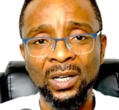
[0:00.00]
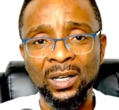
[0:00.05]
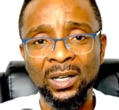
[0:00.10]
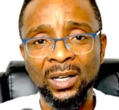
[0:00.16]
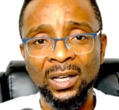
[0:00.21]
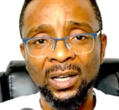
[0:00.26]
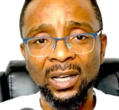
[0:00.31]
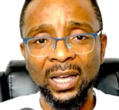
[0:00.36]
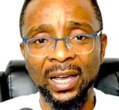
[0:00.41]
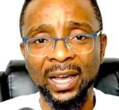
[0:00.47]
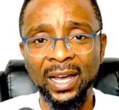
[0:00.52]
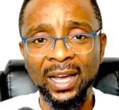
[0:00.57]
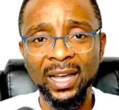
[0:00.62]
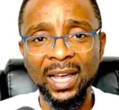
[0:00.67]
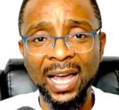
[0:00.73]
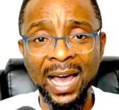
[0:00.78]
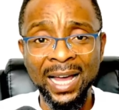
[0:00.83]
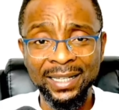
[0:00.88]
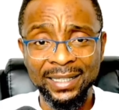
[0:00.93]

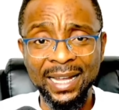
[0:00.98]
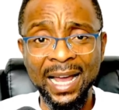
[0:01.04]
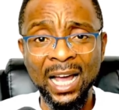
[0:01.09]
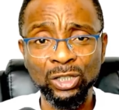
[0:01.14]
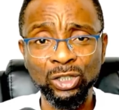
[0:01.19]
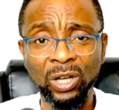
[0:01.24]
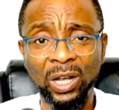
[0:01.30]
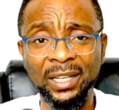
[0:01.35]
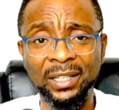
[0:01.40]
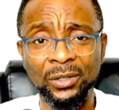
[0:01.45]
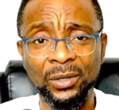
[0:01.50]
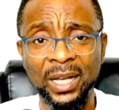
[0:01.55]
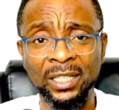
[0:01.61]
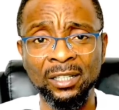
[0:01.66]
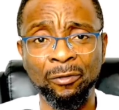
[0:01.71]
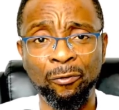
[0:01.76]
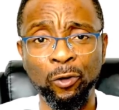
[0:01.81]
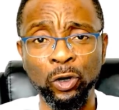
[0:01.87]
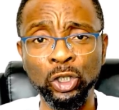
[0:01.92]
and they're actually ready
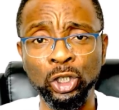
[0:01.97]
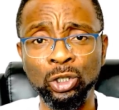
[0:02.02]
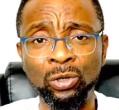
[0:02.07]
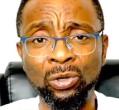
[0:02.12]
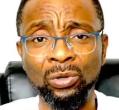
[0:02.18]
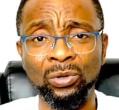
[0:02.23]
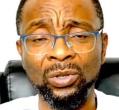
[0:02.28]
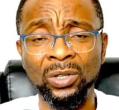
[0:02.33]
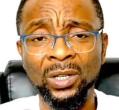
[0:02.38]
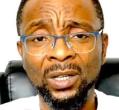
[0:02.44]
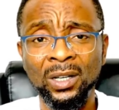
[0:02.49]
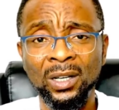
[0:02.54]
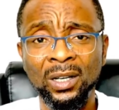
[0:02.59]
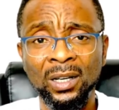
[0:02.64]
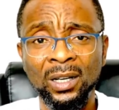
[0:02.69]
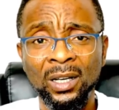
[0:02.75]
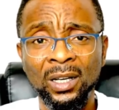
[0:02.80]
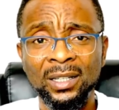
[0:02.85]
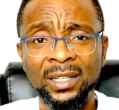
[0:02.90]
for you,
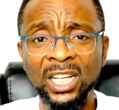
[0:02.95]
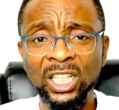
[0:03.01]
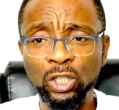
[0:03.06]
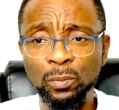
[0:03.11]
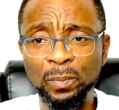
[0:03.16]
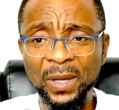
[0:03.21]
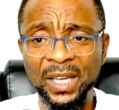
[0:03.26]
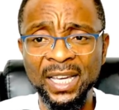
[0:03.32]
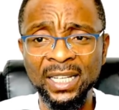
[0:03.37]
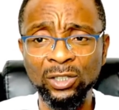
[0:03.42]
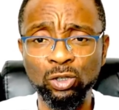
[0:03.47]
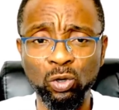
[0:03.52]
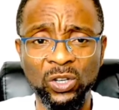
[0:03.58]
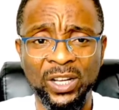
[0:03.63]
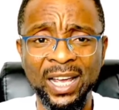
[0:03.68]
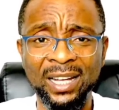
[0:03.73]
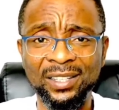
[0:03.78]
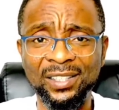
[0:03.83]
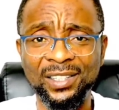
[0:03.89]
then you begin to
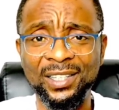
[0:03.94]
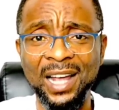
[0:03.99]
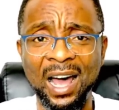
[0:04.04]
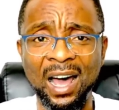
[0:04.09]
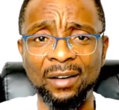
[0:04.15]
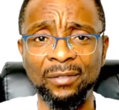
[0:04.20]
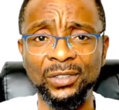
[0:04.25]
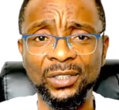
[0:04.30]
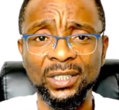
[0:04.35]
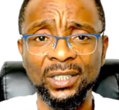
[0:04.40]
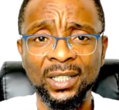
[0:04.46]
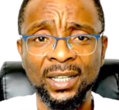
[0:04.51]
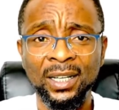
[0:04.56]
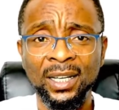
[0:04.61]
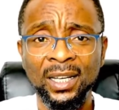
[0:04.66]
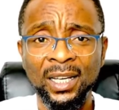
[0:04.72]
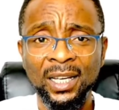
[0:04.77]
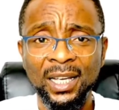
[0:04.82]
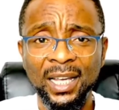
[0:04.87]
get served
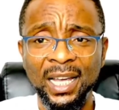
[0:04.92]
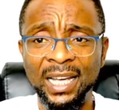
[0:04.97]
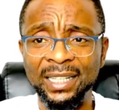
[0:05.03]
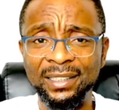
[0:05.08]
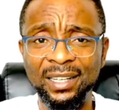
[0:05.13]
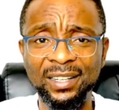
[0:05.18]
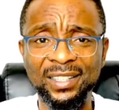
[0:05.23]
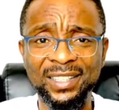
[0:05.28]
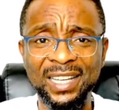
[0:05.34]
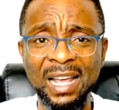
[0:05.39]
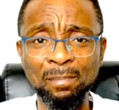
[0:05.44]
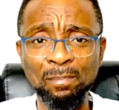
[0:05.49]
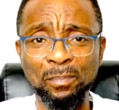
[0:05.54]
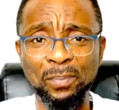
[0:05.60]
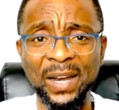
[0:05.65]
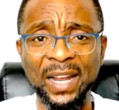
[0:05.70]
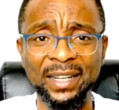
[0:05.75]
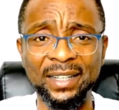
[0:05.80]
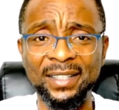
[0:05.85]
in the same
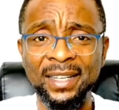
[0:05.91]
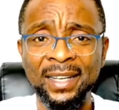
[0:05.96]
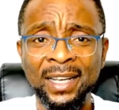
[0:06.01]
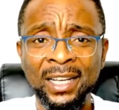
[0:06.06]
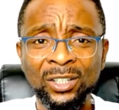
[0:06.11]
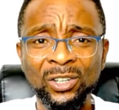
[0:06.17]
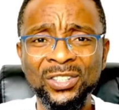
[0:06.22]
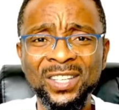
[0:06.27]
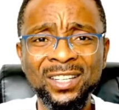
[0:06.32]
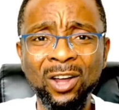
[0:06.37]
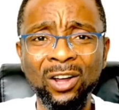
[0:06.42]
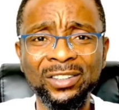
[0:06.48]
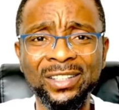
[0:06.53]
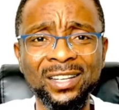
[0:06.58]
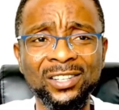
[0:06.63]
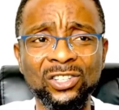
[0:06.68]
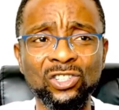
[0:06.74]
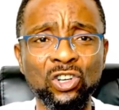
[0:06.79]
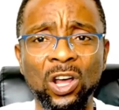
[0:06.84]
plate. You see all
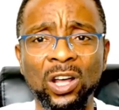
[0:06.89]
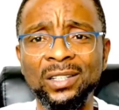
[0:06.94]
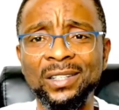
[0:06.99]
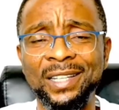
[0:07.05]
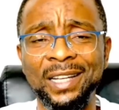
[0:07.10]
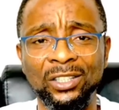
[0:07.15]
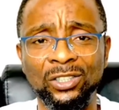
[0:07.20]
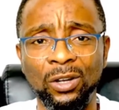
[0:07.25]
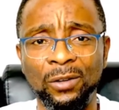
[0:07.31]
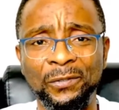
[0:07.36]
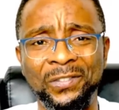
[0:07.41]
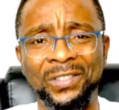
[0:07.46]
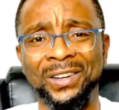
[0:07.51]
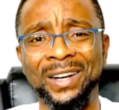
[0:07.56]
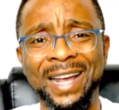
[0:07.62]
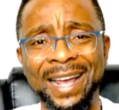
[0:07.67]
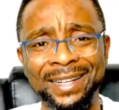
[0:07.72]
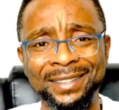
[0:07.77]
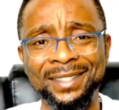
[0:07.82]
this nonsense of
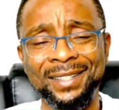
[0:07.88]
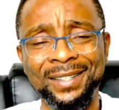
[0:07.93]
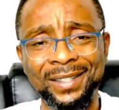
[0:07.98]
threats,